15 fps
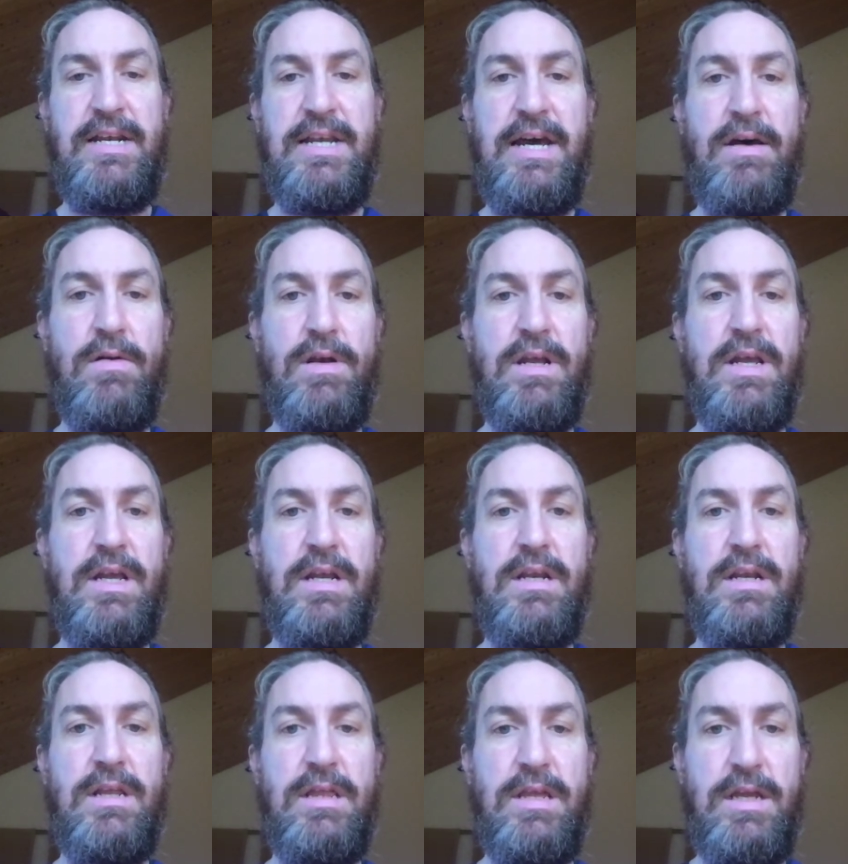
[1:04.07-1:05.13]
down
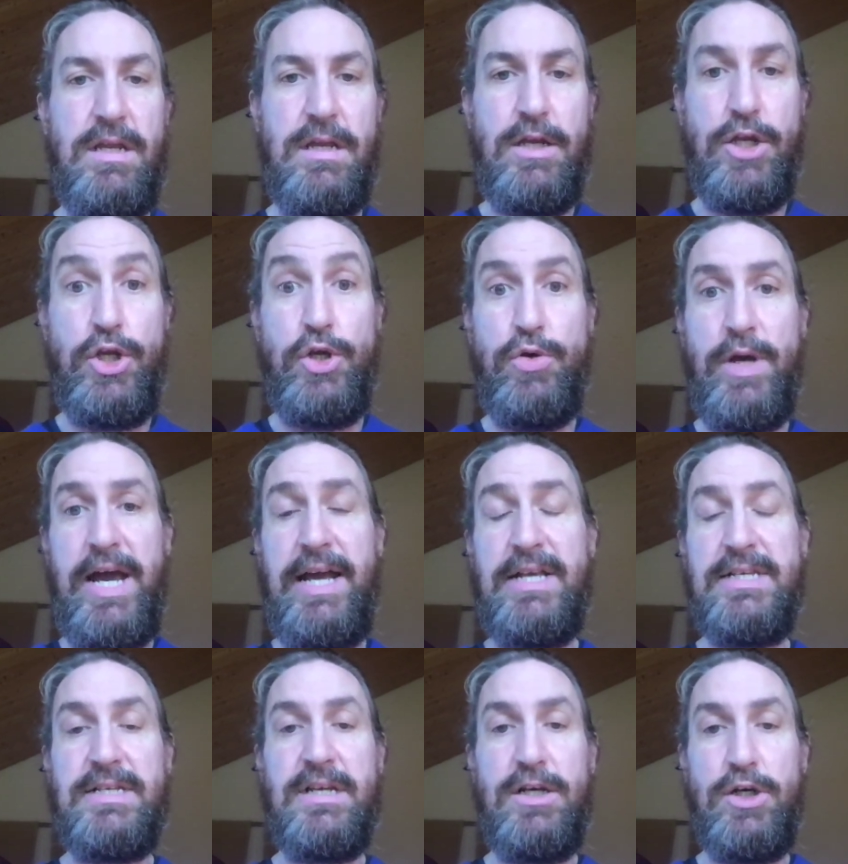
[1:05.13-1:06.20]
in the
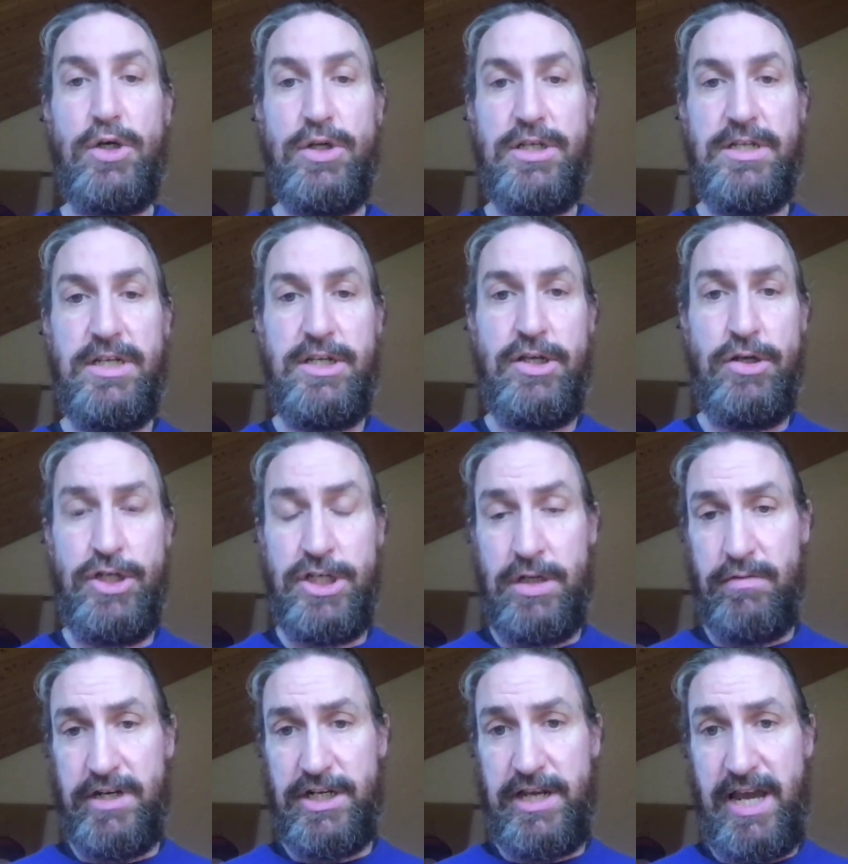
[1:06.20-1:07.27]
US
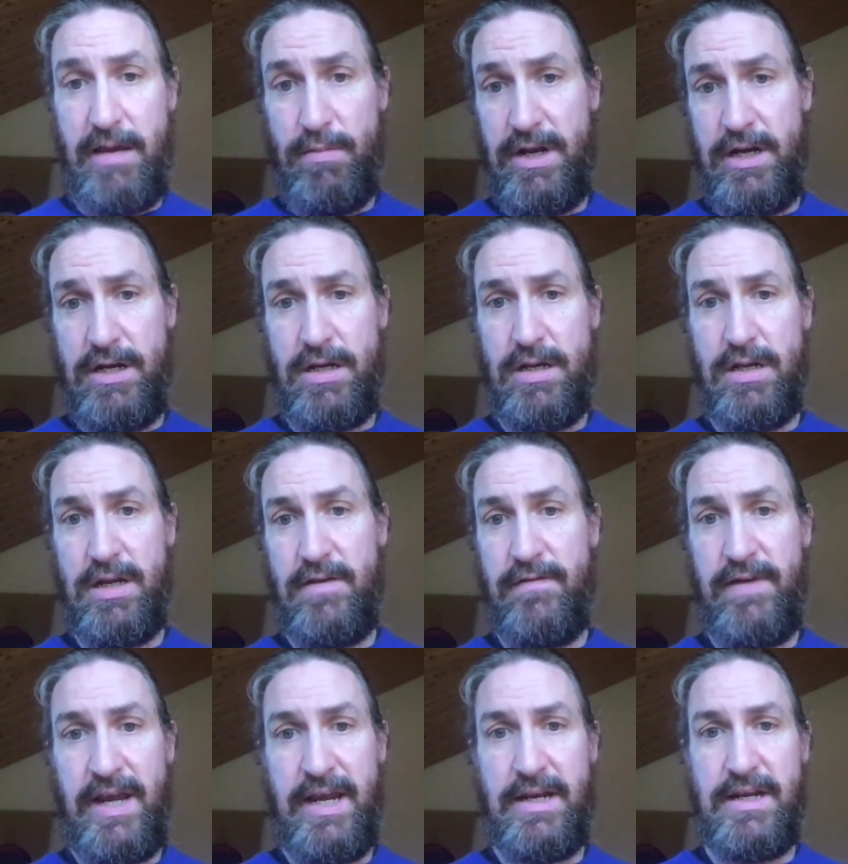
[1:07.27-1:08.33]
Constitution, which came into
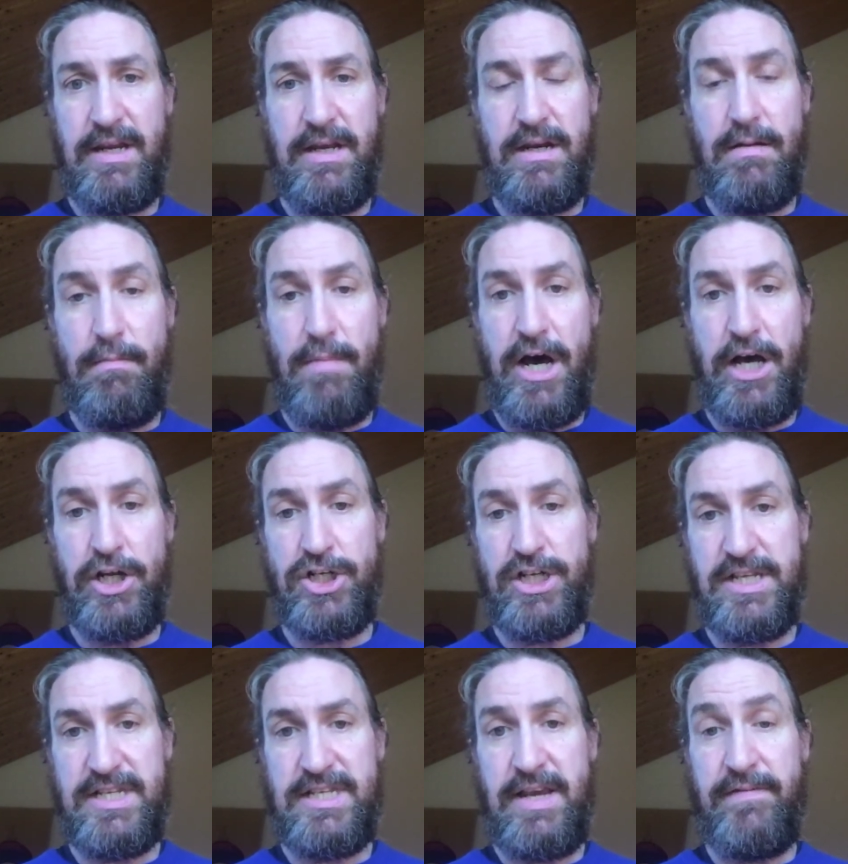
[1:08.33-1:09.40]
effect in March
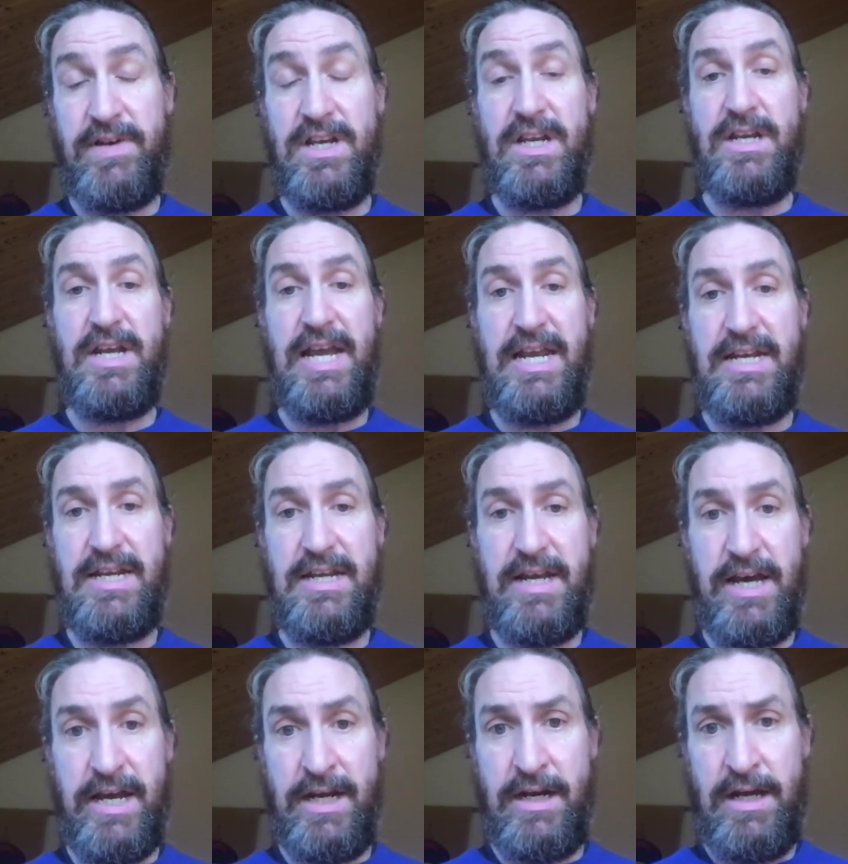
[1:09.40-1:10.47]

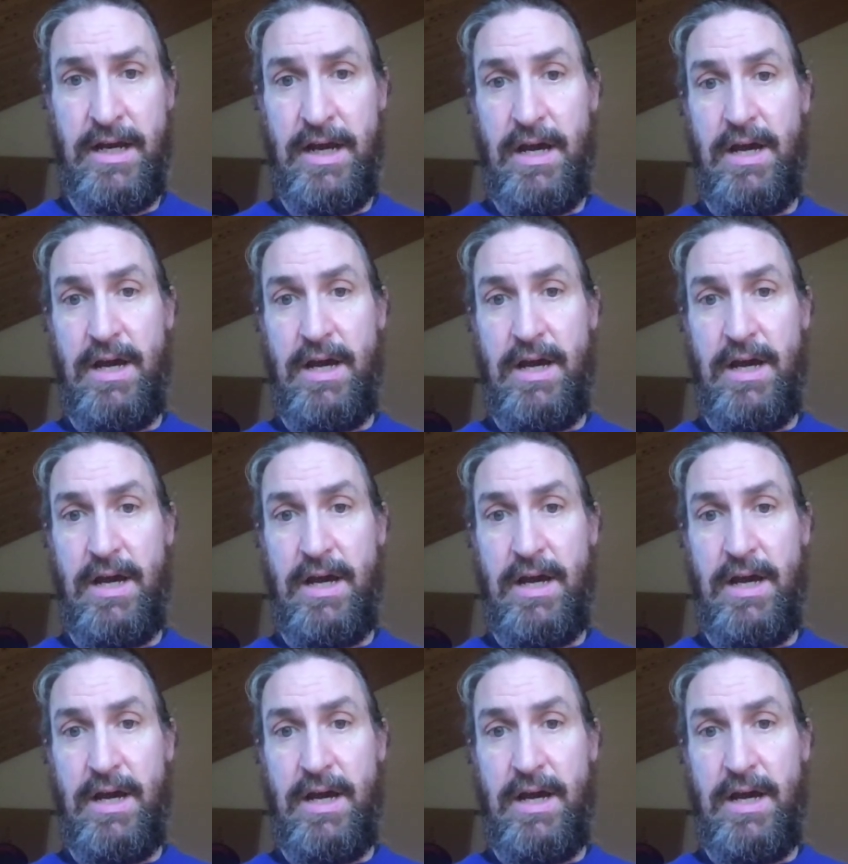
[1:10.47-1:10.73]
1789.